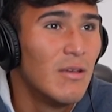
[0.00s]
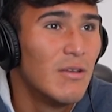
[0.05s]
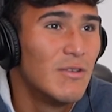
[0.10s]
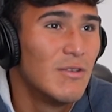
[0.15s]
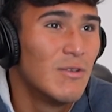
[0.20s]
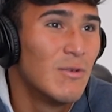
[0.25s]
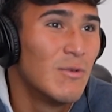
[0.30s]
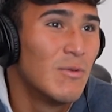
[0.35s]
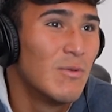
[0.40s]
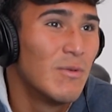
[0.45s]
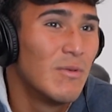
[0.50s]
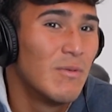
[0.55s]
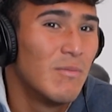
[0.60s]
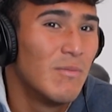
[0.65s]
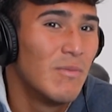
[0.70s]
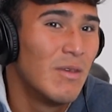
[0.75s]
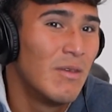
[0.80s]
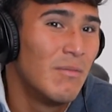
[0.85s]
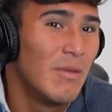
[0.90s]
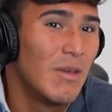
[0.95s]
So
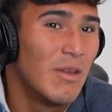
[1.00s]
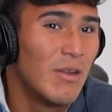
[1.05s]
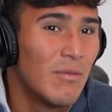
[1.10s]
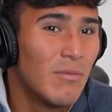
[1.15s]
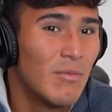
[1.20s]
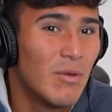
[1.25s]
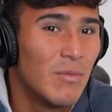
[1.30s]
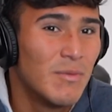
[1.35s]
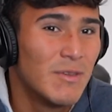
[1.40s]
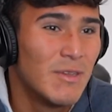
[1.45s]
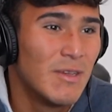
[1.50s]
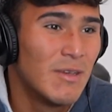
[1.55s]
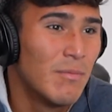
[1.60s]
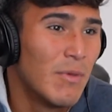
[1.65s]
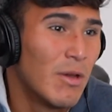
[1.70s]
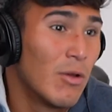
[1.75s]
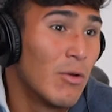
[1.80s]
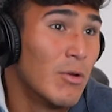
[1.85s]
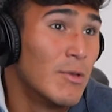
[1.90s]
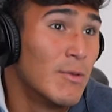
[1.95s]
it made them upset.
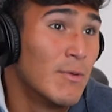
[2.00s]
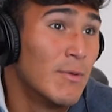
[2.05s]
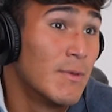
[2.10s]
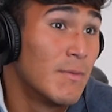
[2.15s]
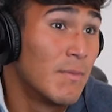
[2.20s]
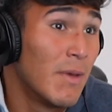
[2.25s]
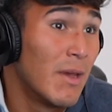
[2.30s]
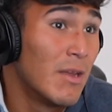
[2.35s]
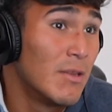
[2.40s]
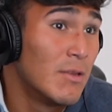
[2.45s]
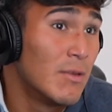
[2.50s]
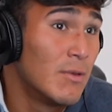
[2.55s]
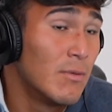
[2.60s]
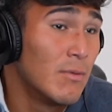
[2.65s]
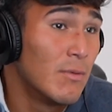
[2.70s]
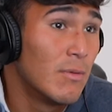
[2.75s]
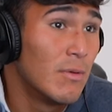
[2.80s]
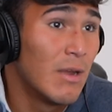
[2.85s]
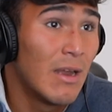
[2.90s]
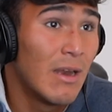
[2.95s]
My coach was mad
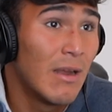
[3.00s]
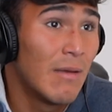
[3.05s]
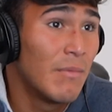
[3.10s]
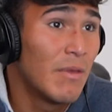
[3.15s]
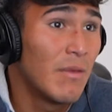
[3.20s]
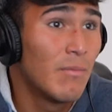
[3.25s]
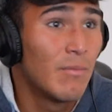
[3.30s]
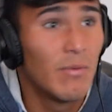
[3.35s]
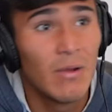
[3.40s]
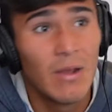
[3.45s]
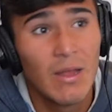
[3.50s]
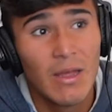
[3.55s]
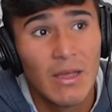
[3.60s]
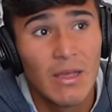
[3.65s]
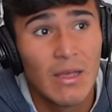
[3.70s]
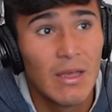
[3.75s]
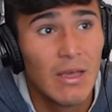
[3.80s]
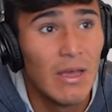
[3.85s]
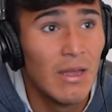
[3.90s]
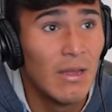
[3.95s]
too. Not at me, but
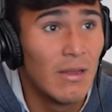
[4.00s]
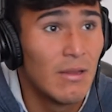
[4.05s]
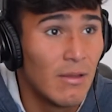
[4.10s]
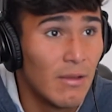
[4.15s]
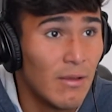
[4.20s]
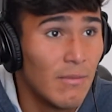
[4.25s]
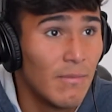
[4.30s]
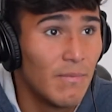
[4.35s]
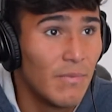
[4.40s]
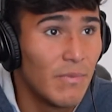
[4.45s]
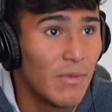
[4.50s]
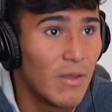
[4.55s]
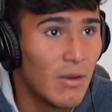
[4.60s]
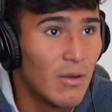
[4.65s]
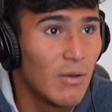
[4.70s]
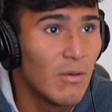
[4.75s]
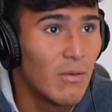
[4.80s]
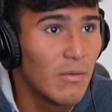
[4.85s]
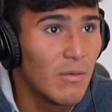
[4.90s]
like at them, you know?